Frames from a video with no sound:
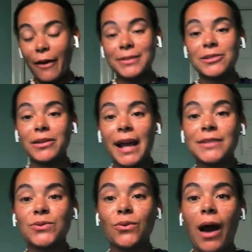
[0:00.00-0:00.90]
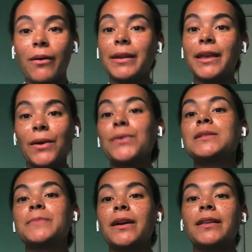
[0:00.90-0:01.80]
I was still in high school, I would
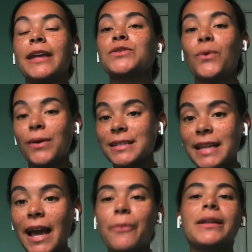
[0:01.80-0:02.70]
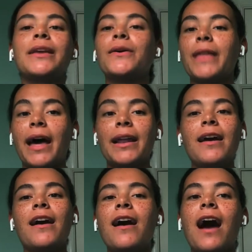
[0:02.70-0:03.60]
kill Spirit, like Tourist Day. I would kill that.
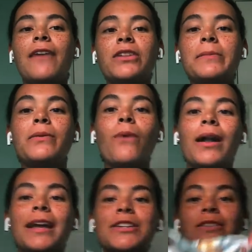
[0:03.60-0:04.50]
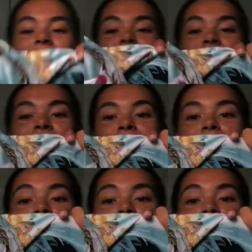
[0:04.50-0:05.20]
I've literally been wanting a shirt like this for so